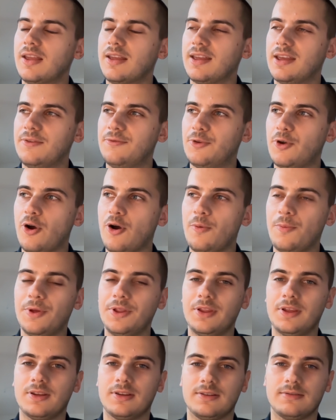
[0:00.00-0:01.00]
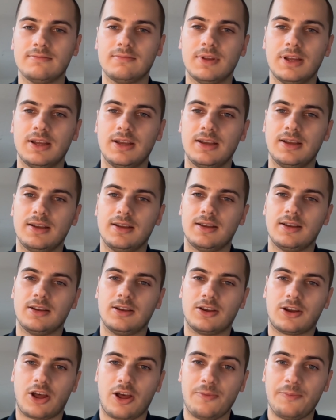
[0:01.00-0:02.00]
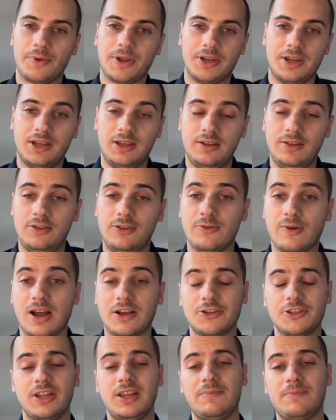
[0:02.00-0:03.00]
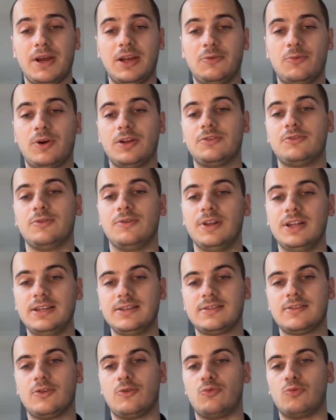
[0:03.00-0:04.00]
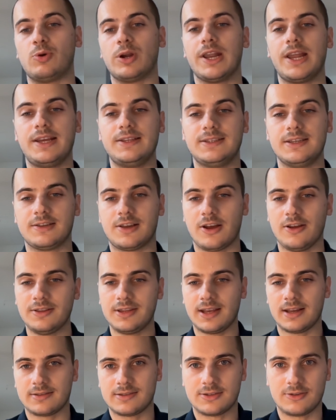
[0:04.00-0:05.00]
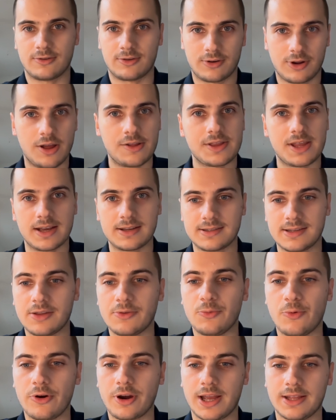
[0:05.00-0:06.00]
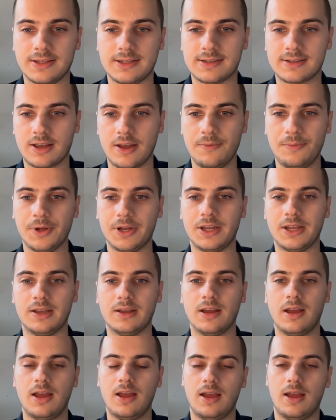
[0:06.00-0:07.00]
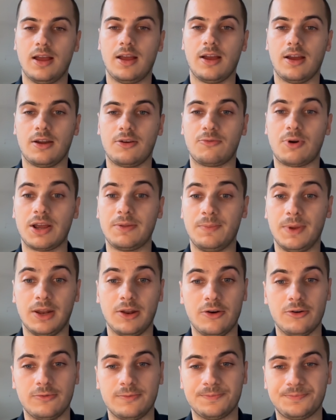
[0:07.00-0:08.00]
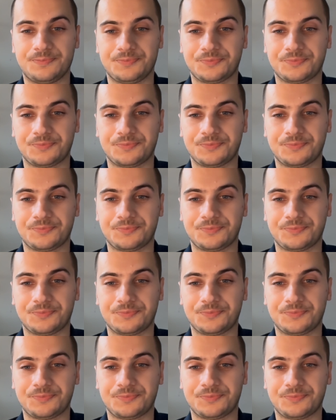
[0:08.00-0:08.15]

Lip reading: if you open a company, you actually might want to list related contacts or contacts that work at this company right below.